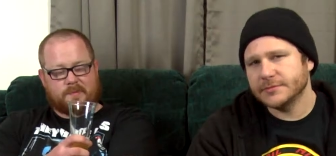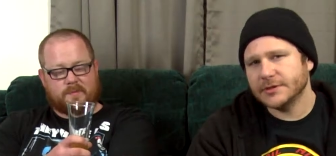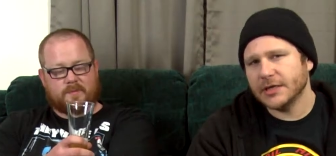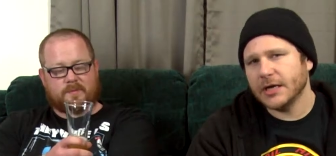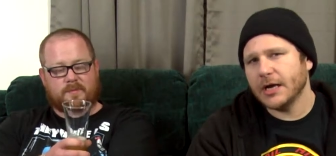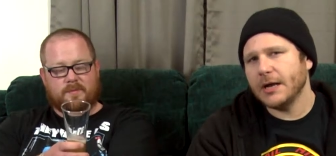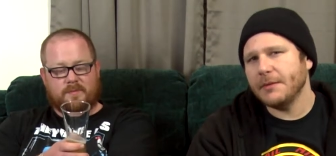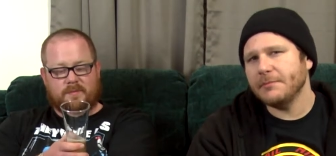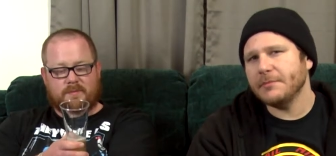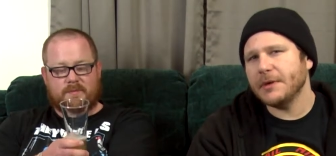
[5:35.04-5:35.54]
Speaker 1: So
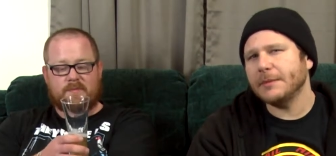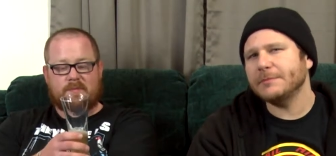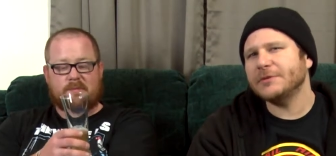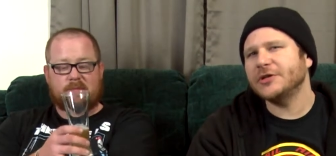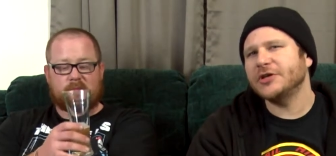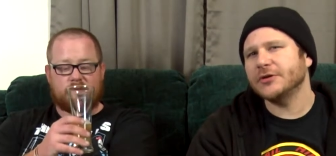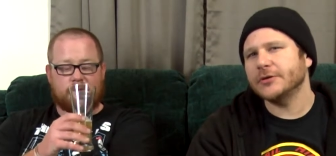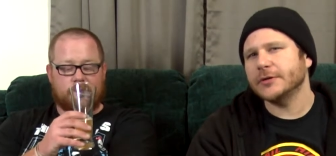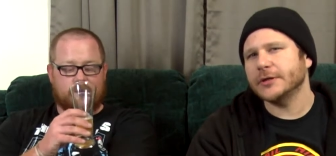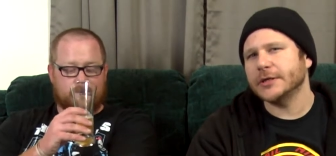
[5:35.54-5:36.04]
I'm, I'm
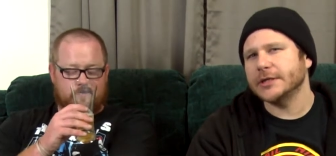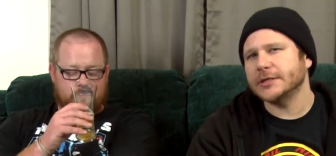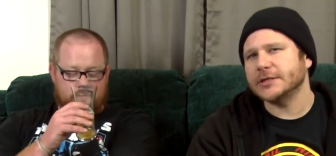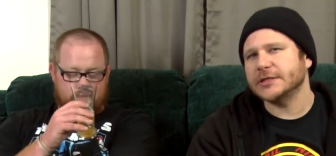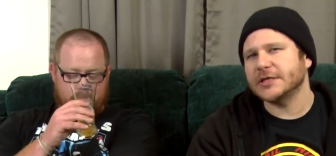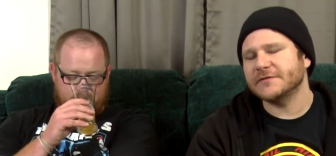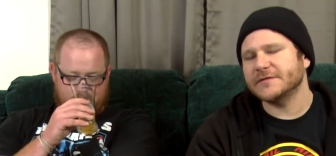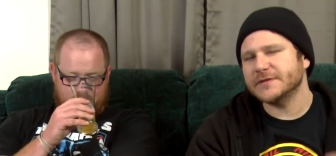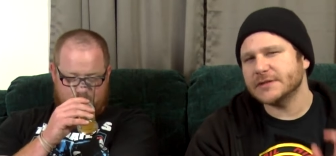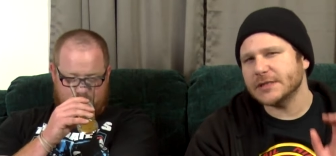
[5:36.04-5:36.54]

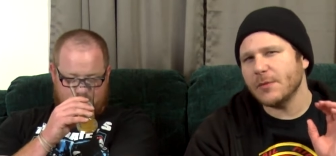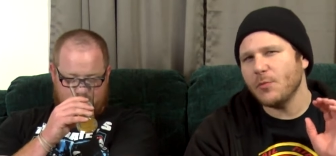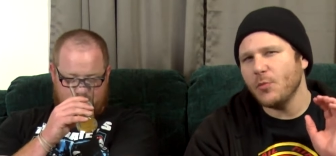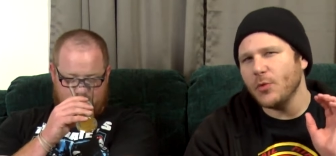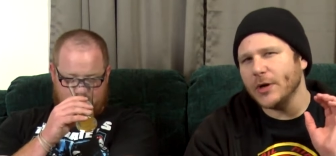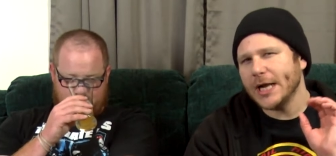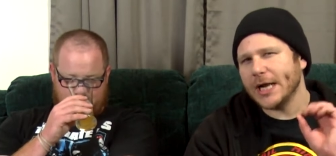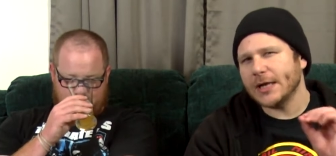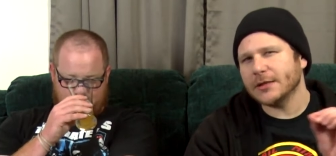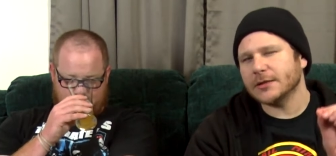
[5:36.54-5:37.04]
curious if
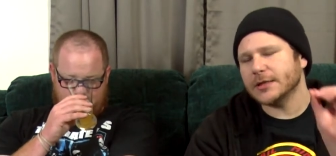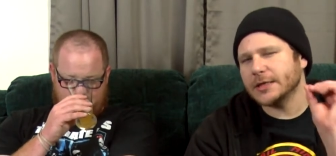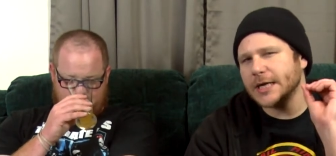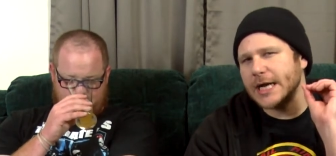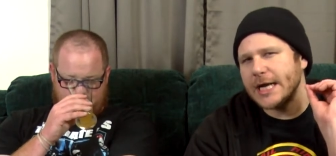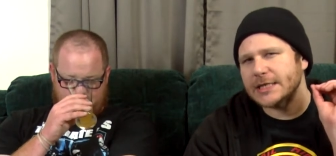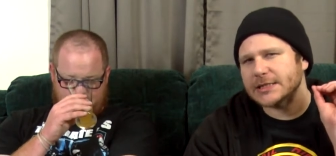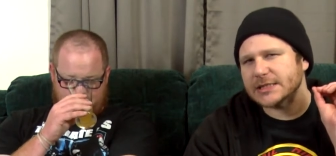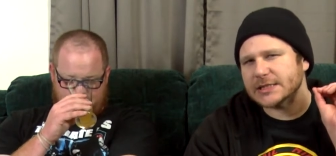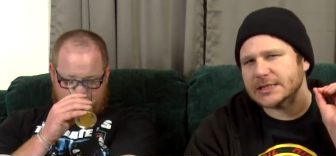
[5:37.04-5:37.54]
someone out there
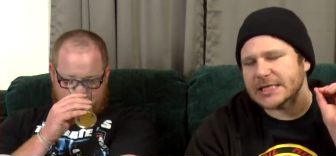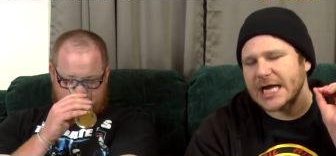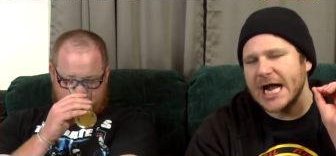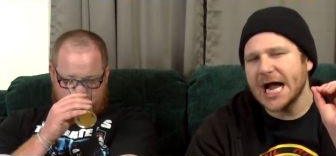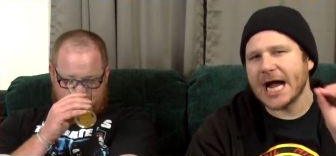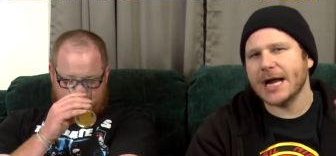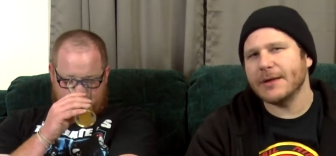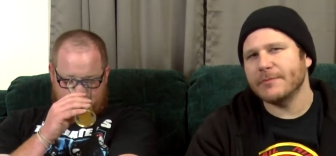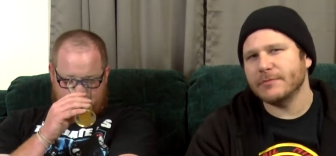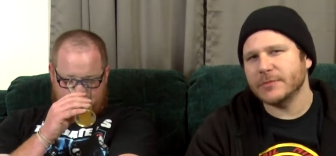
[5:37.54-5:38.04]
has a
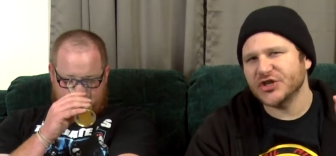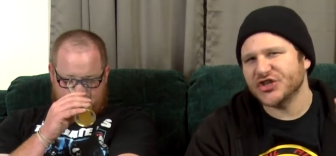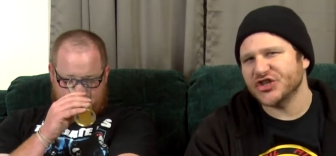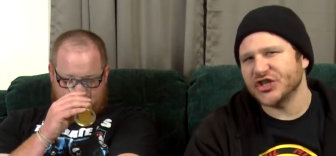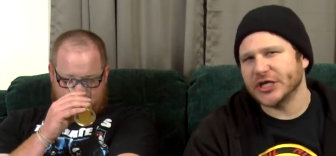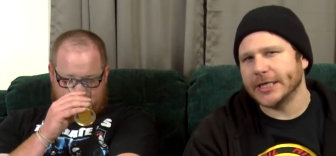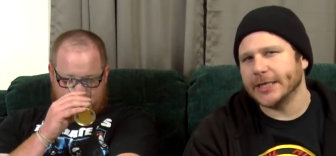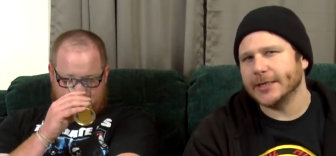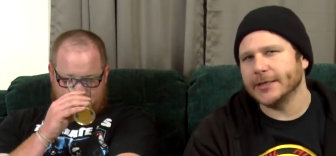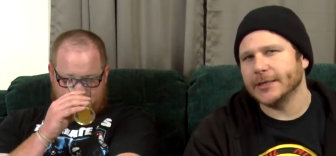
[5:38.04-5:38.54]
time
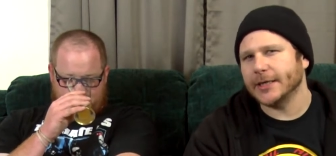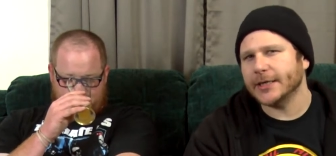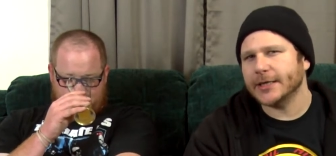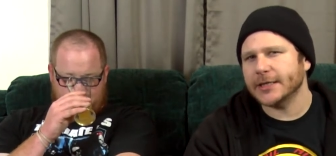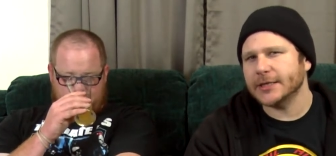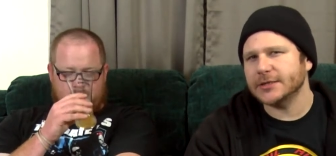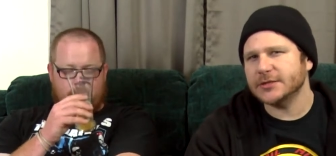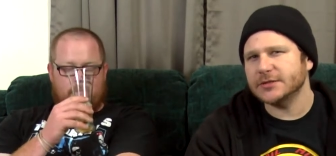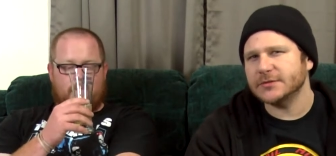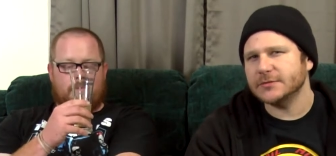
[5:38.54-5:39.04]
machine and
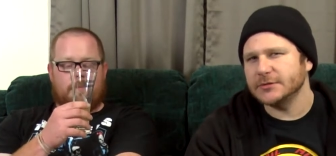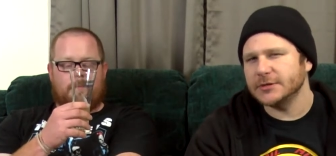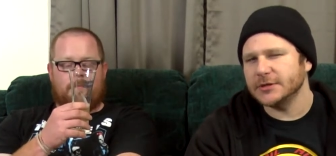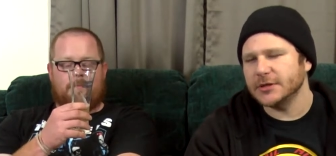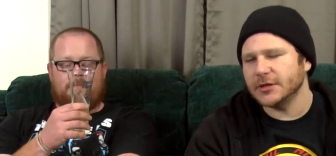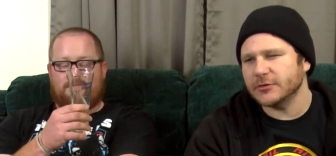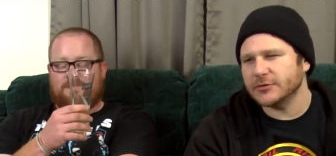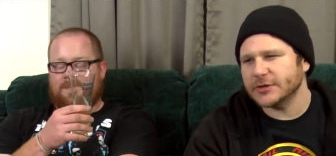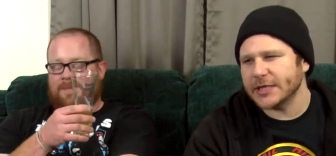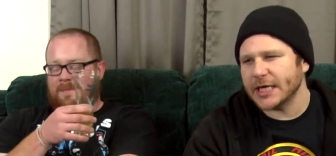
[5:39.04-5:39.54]
could, you
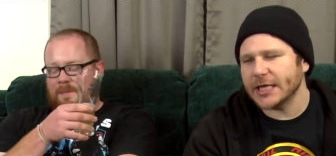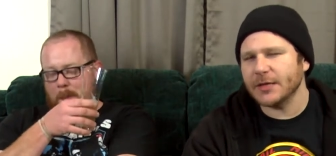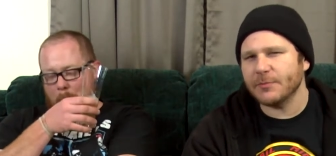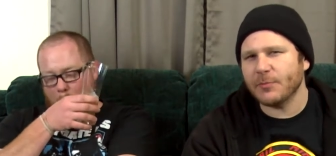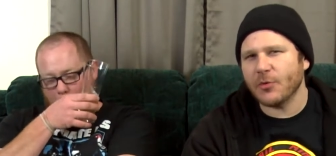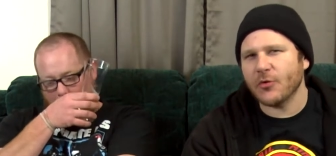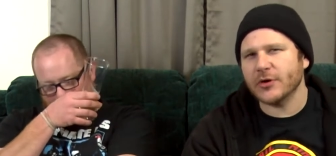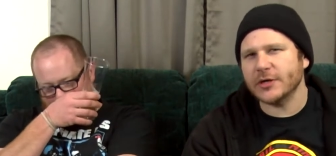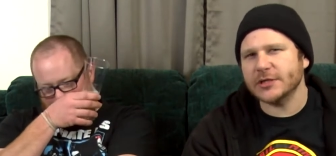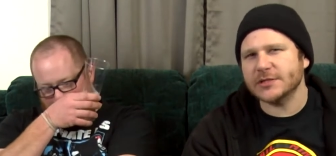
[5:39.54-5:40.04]
know,
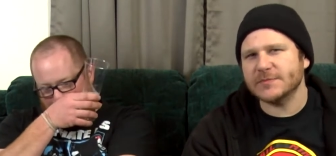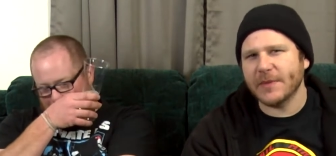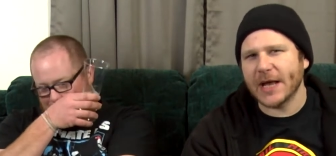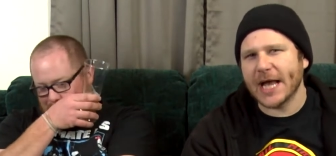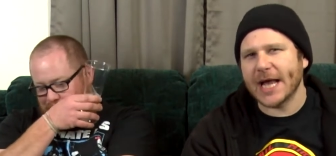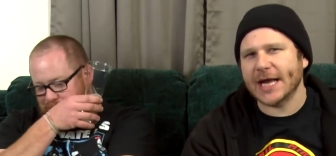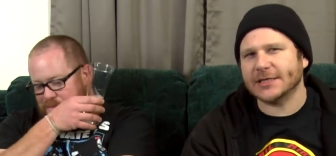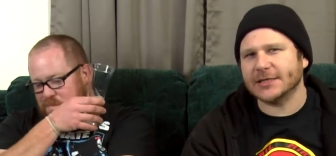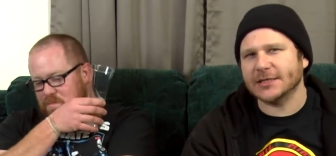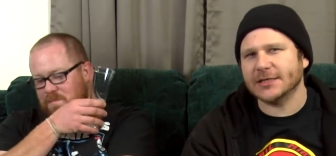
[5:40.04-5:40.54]
teleport us
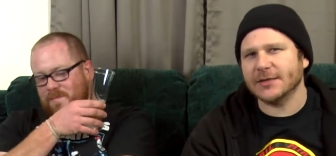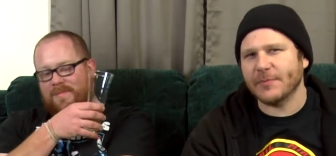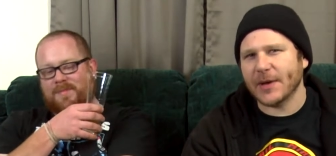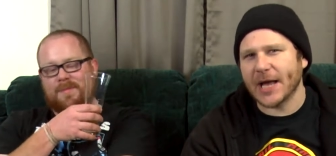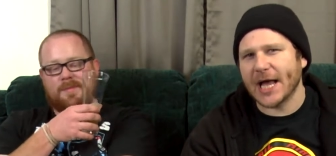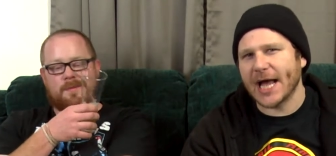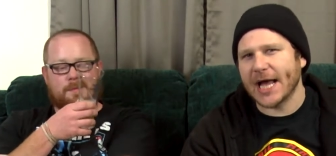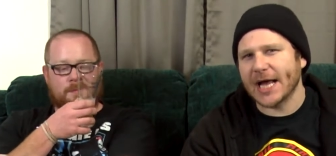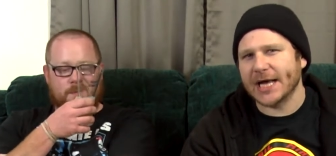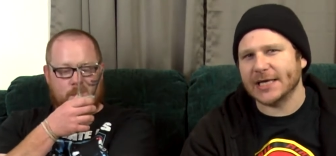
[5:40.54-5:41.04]
back to the
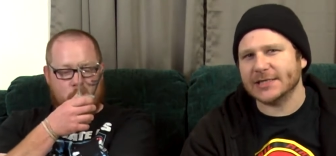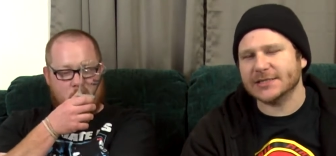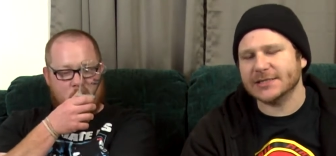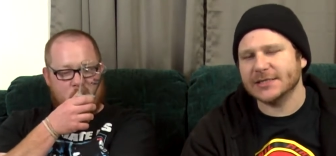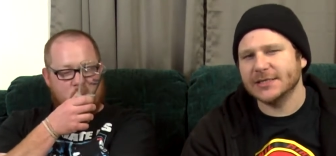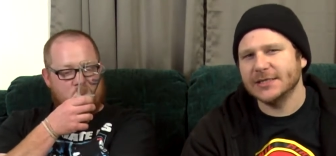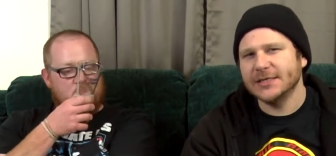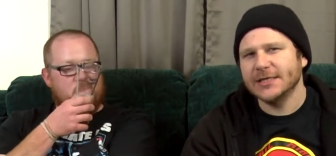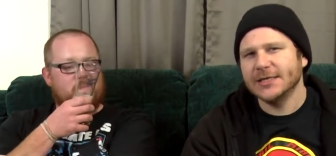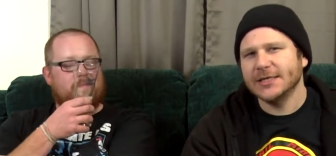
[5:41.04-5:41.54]
past
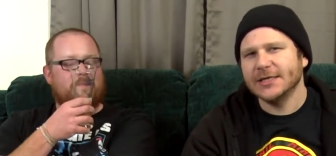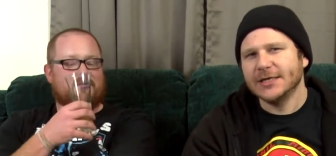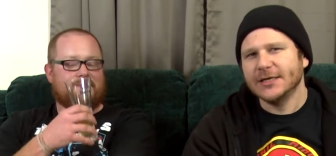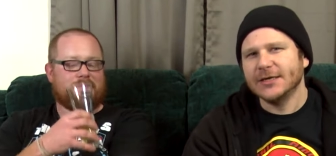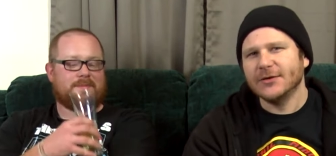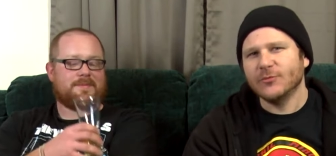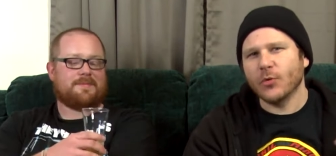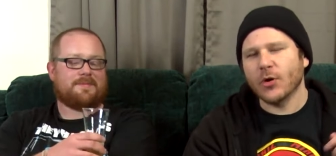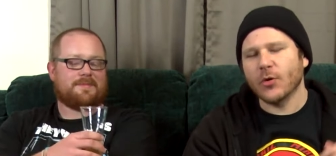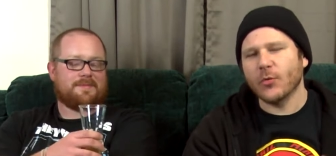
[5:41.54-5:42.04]

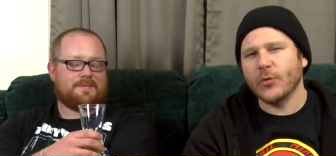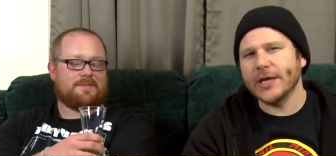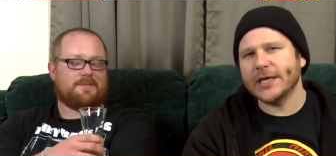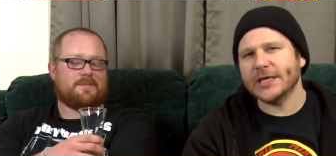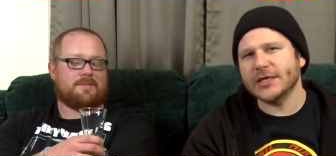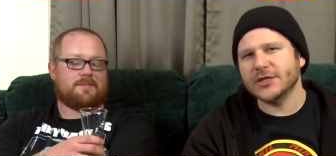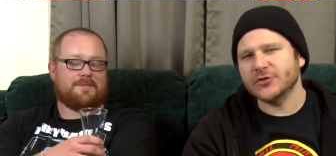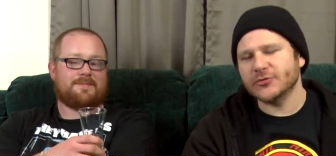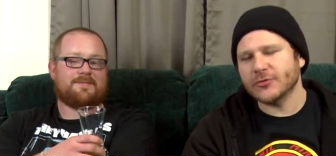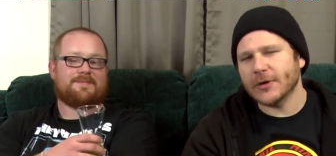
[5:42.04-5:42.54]
where we
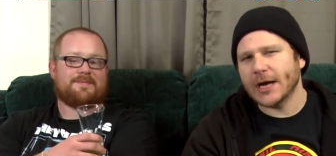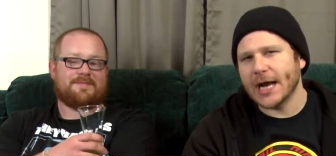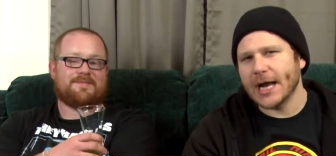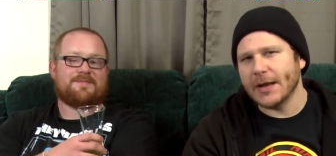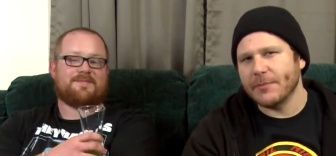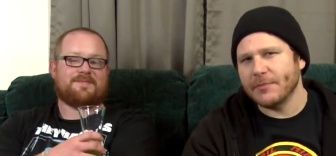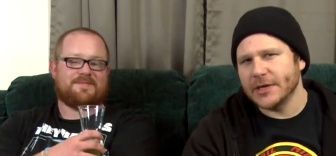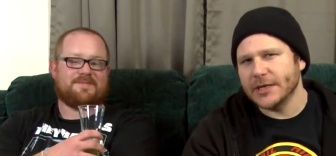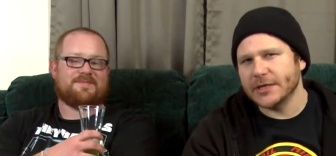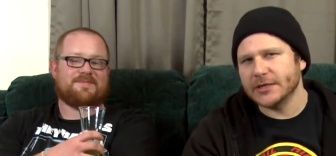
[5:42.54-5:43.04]
can
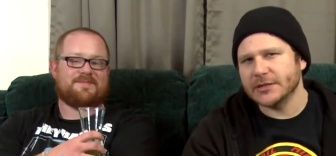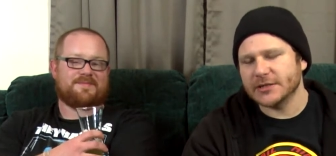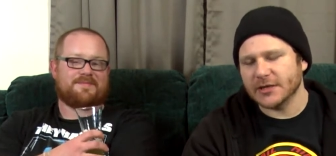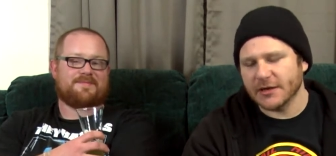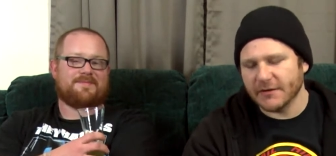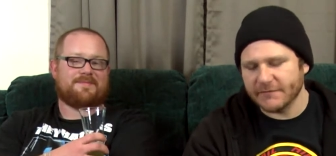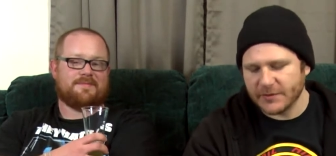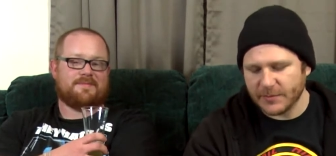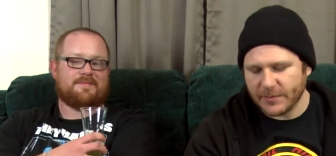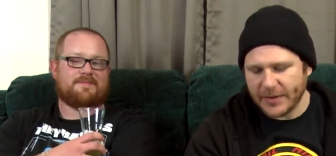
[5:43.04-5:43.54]
try beers
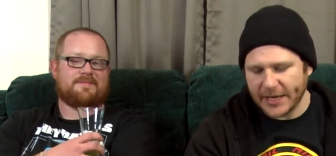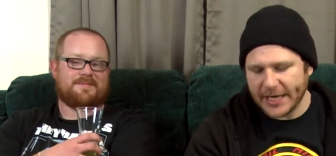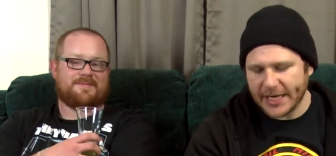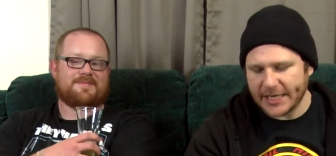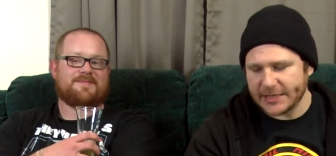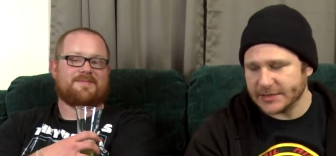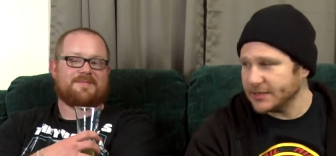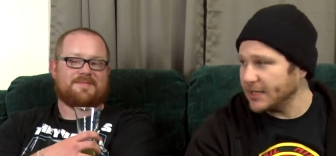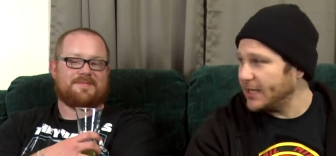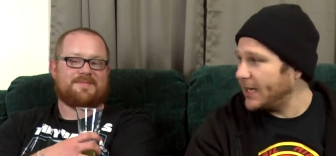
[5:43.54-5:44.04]
of the
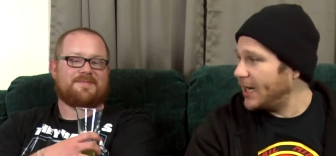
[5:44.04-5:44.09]
past.